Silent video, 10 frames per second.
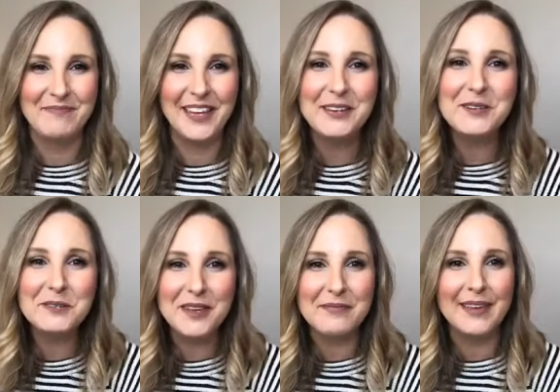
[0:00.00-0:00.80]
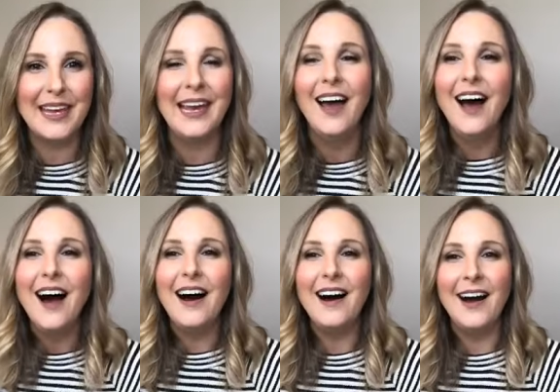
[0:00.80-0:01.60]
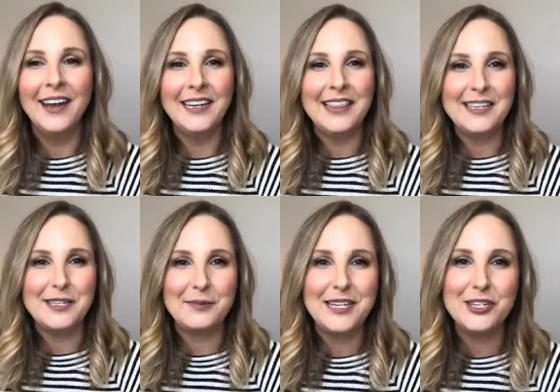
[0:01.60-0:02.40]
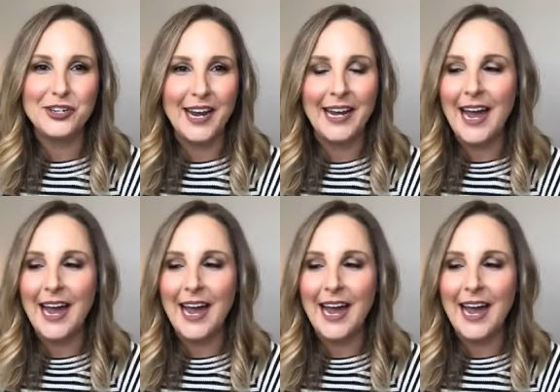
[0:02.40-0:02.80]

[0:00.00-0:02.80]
Like, who's with me on the sweets train?